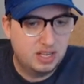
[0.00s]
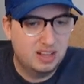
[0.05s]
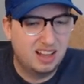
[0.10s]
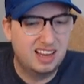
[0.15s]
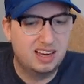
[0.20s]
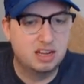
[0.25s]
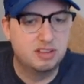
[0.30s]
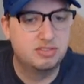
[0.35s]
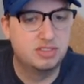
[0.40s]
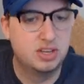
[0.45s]

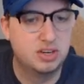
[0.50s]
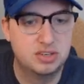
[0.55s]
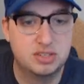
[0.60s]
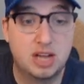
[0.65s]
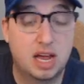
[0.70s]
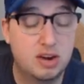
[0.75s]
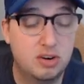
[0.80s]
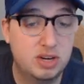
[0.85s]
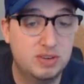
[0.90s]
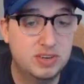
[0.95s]
like if
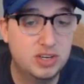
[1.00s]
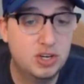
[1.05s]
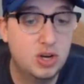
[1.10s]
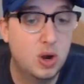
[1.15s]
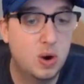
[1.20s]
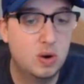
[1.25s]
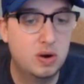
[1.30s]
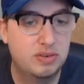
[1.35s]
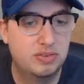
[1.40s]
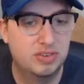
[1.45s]
I don't even
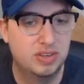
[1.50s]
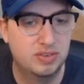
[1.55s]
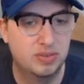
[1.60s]
know if